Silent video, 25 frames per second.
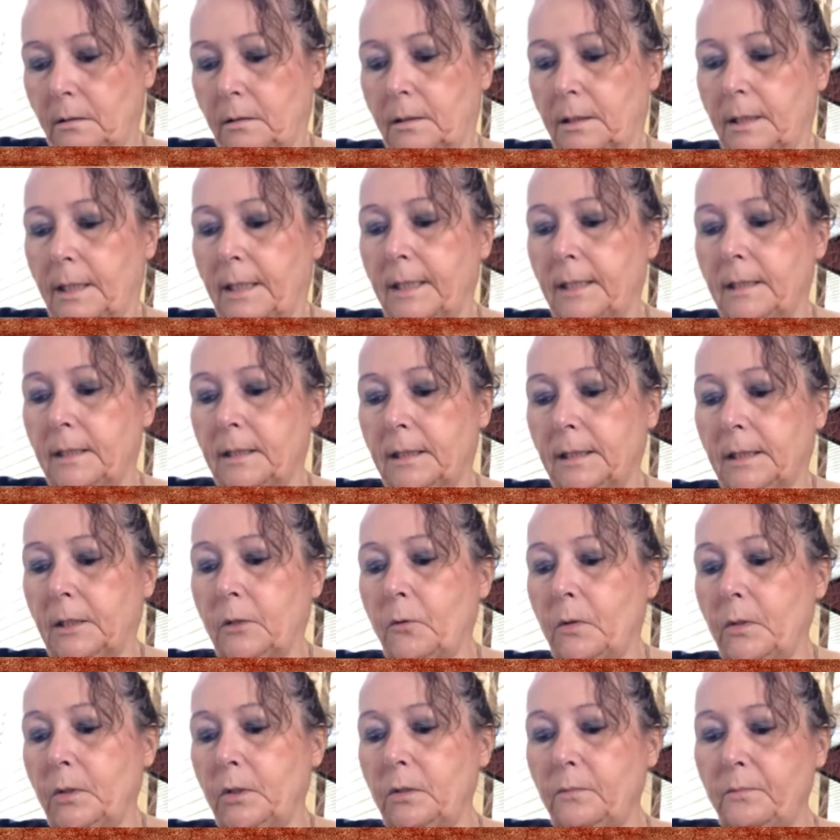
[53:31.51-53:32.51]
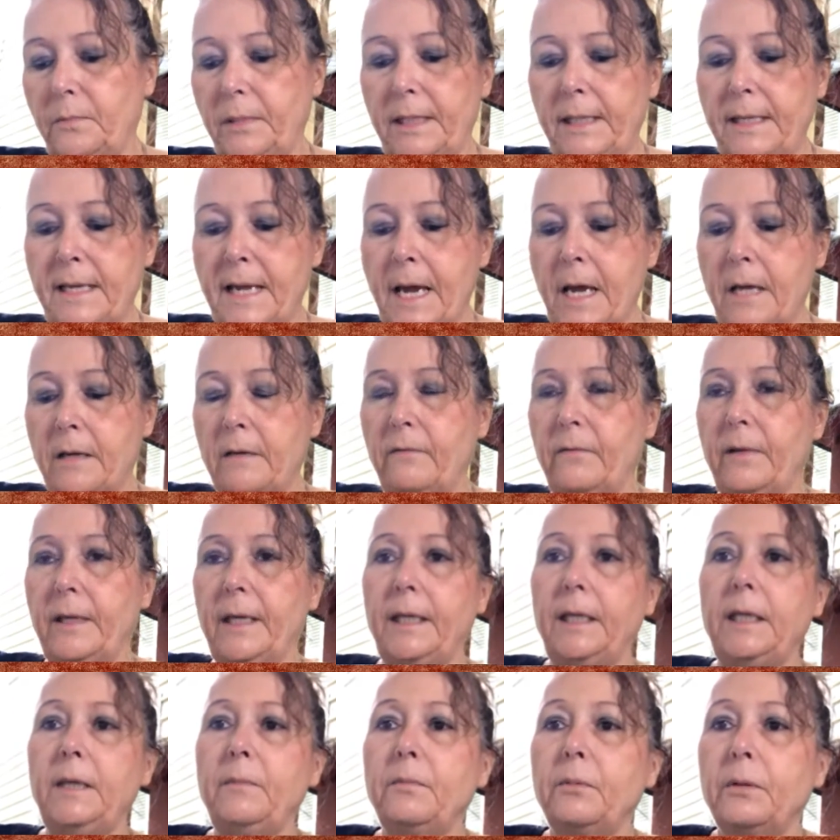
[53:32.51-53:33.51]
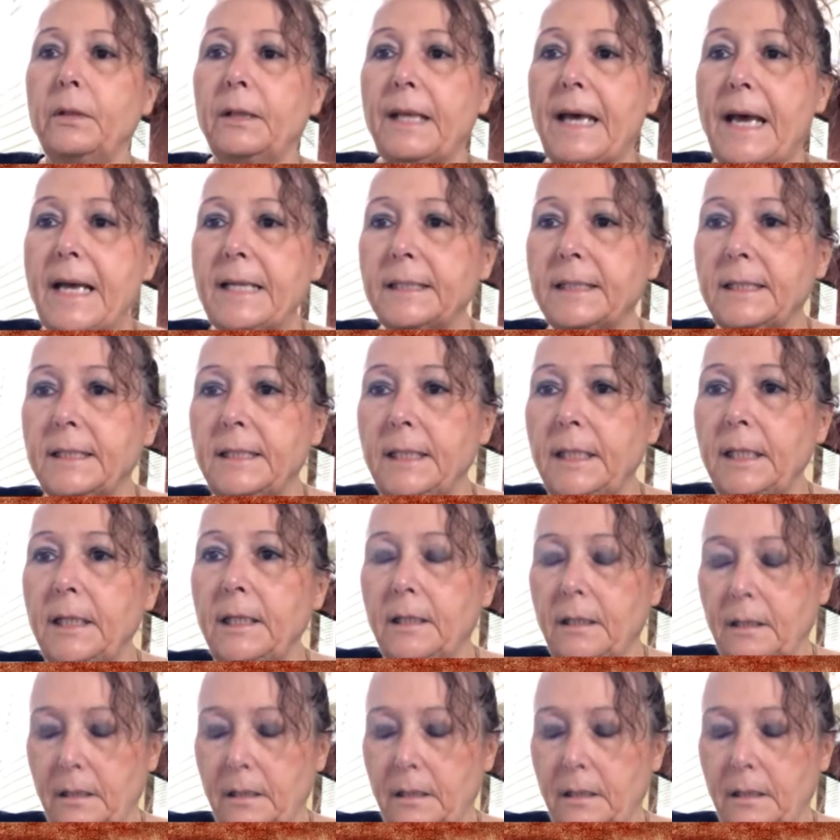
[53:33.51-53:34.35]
It's going to be out of any plastic